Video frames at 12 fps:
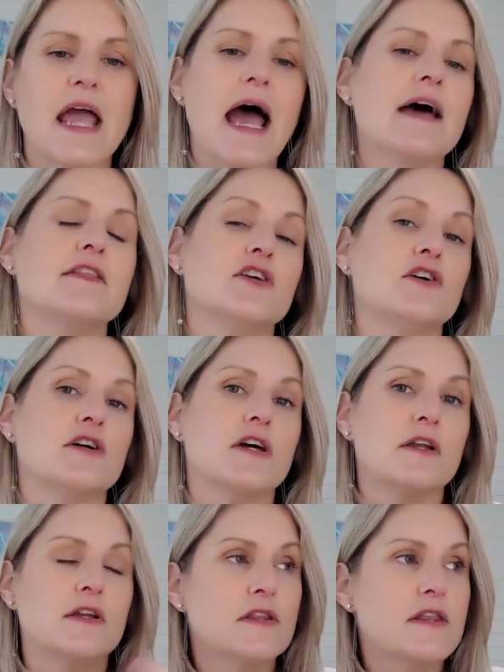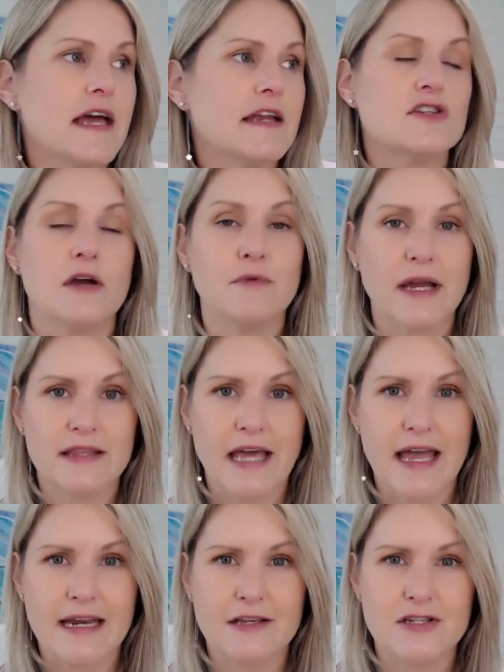And you can then direct
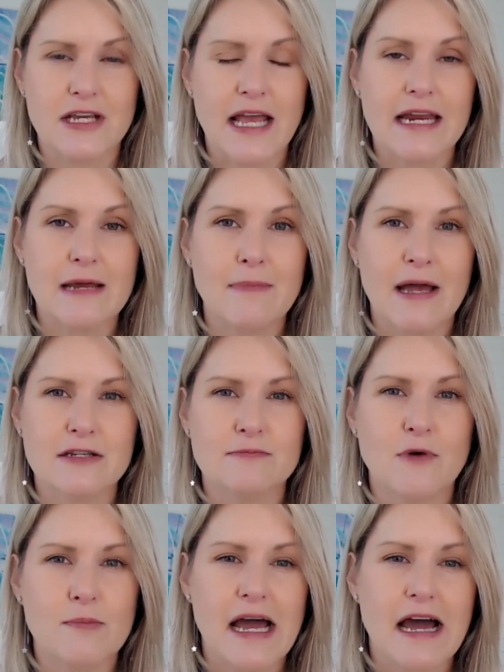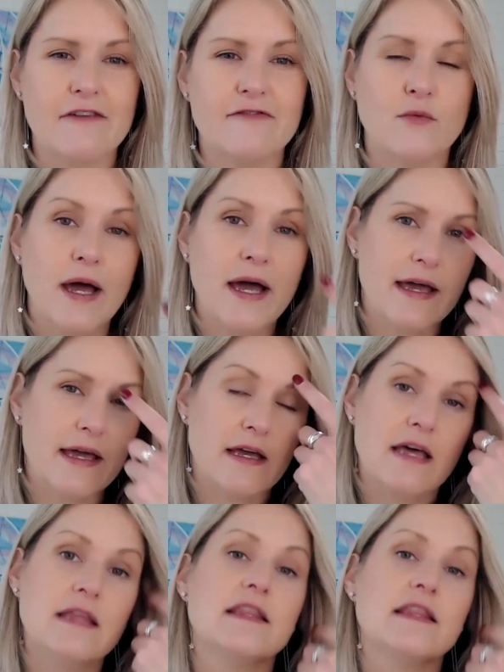that energy in a much more powerful way